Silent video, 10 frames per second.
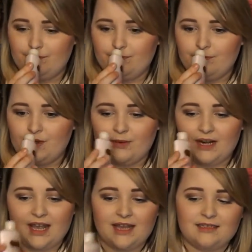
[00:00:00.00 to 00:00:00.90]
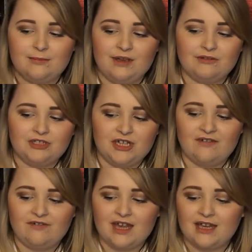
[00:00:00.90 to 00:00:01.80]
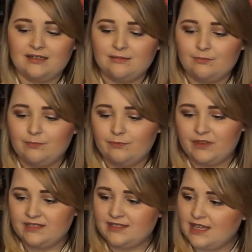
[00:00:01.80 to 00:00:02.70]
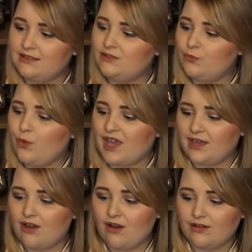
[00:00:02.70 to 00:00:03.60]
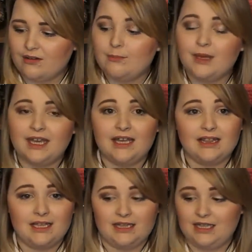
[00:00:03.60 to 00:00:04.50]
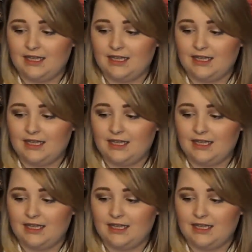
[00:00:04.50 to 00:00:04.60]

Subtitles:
when I had to be on shift, and the scent is white cotton and pink lily,